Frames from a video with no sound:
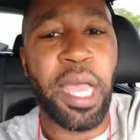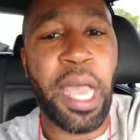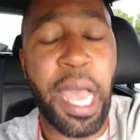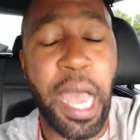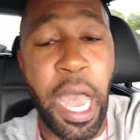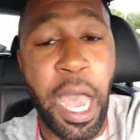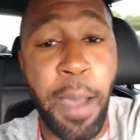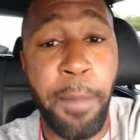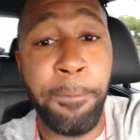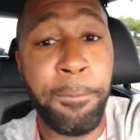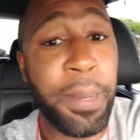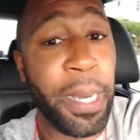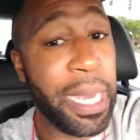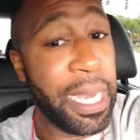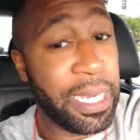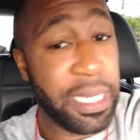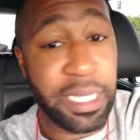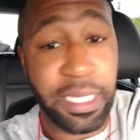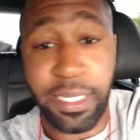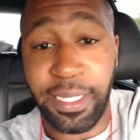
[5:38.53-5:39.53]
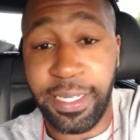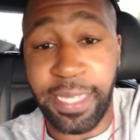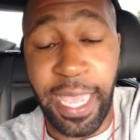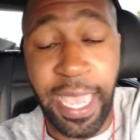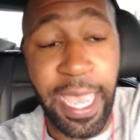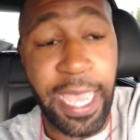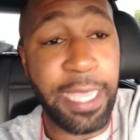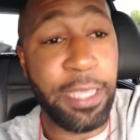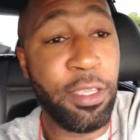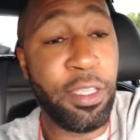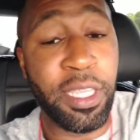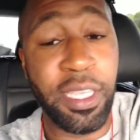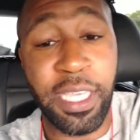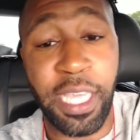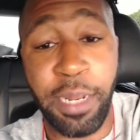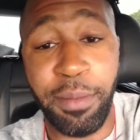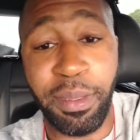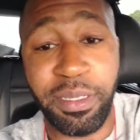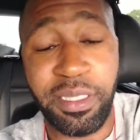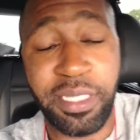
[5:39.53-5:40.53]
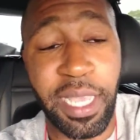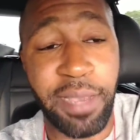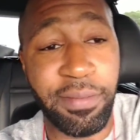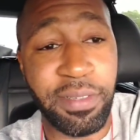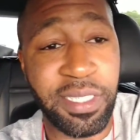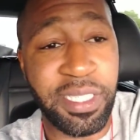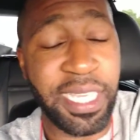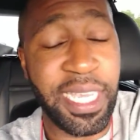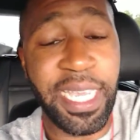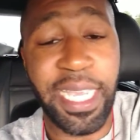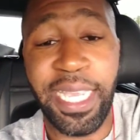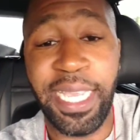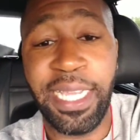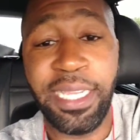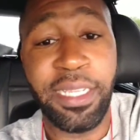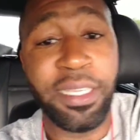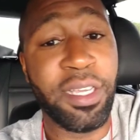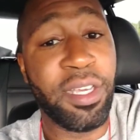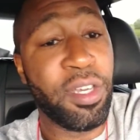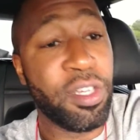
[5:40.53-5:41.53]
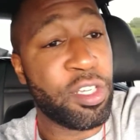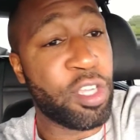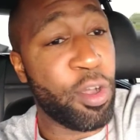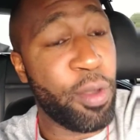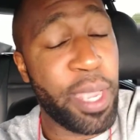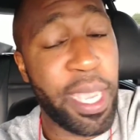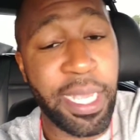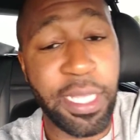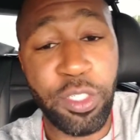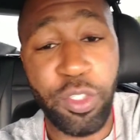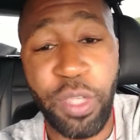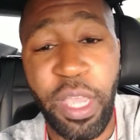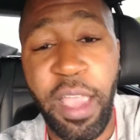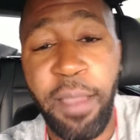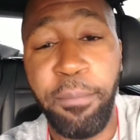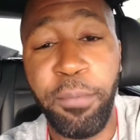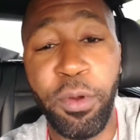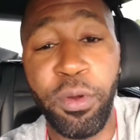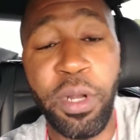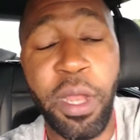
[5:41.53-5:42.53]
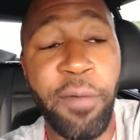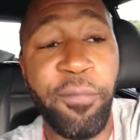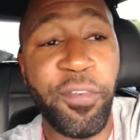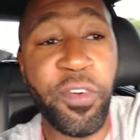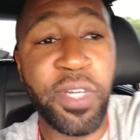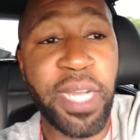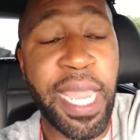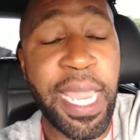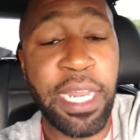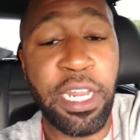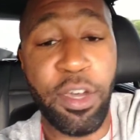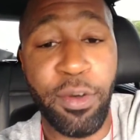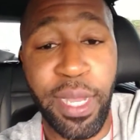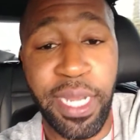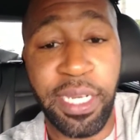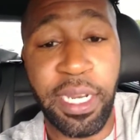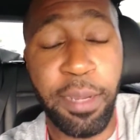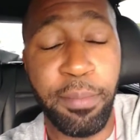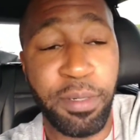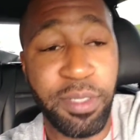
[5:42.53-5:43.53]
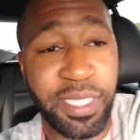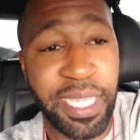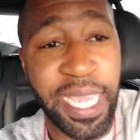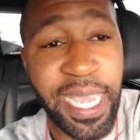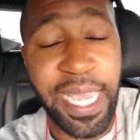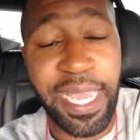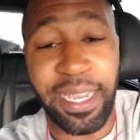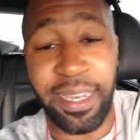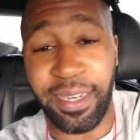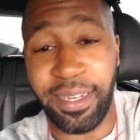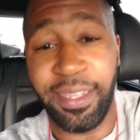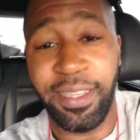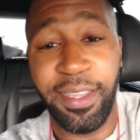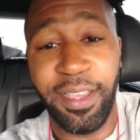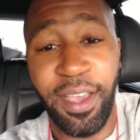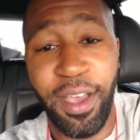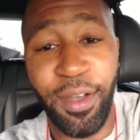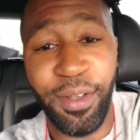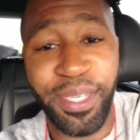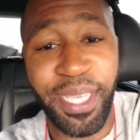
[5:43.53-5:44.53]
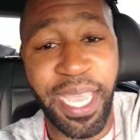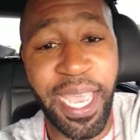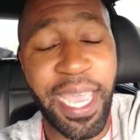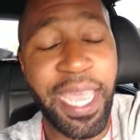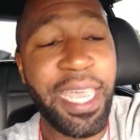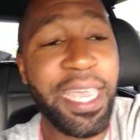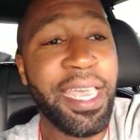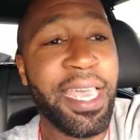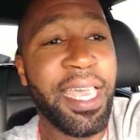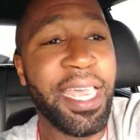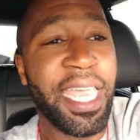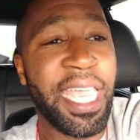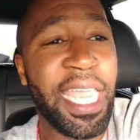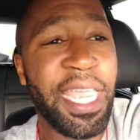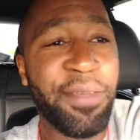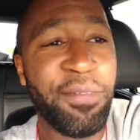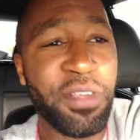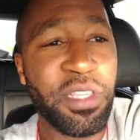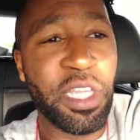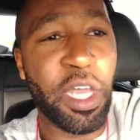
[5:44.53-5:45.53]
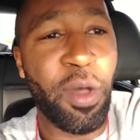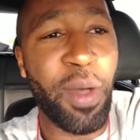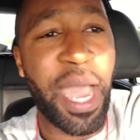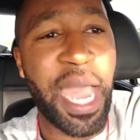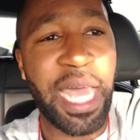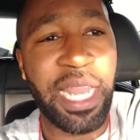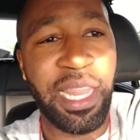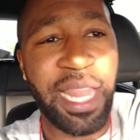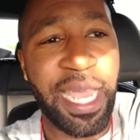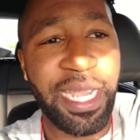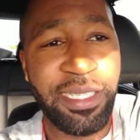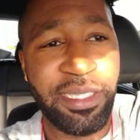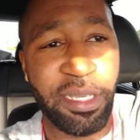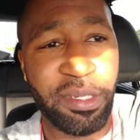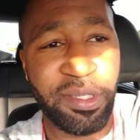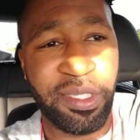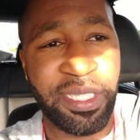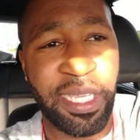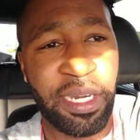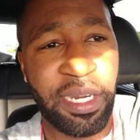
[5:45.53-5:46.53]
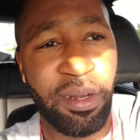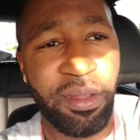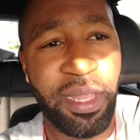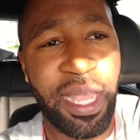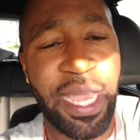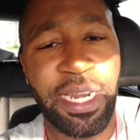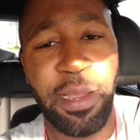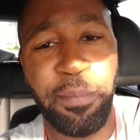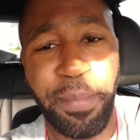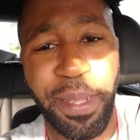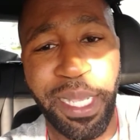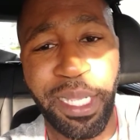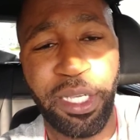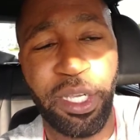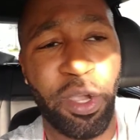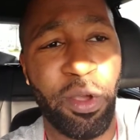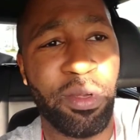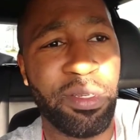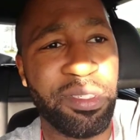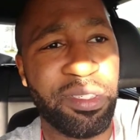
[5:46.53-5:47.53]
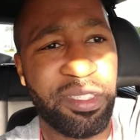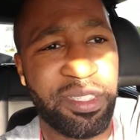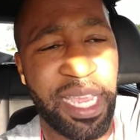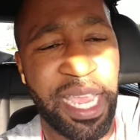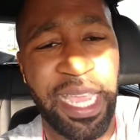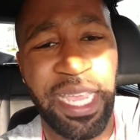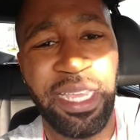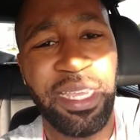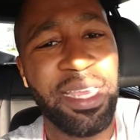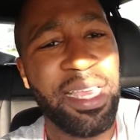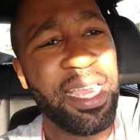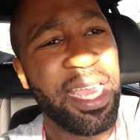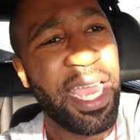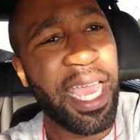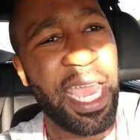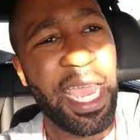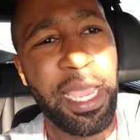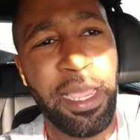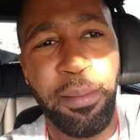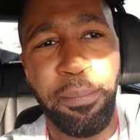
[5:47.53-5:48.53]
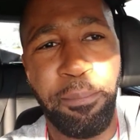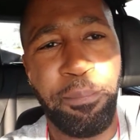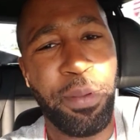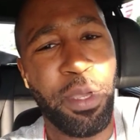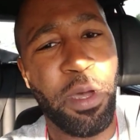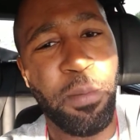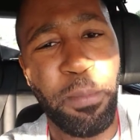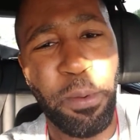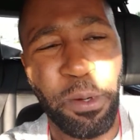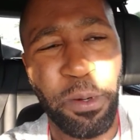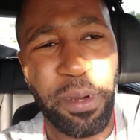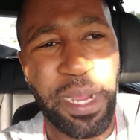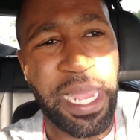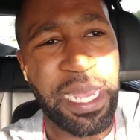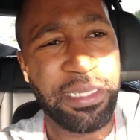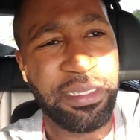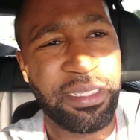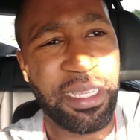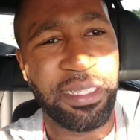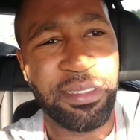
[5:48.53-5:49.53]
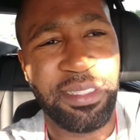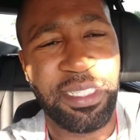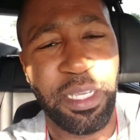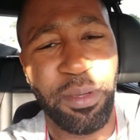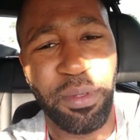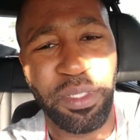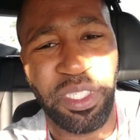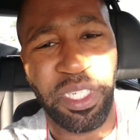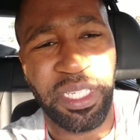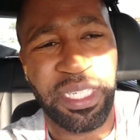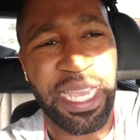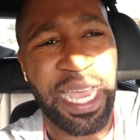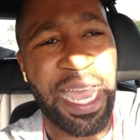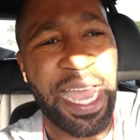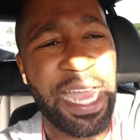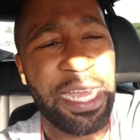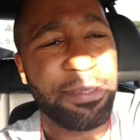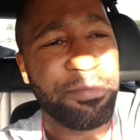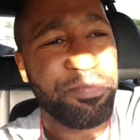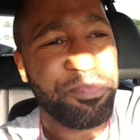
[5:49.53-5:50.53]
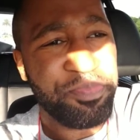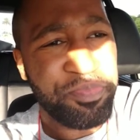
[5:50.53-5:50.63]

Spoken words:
But, hey, you can get him at 17. Go ahead and draft Bruno Fernando at number 10, okay? Even though I like their center lineup in Curtin State, hey, build more assets, see what you got.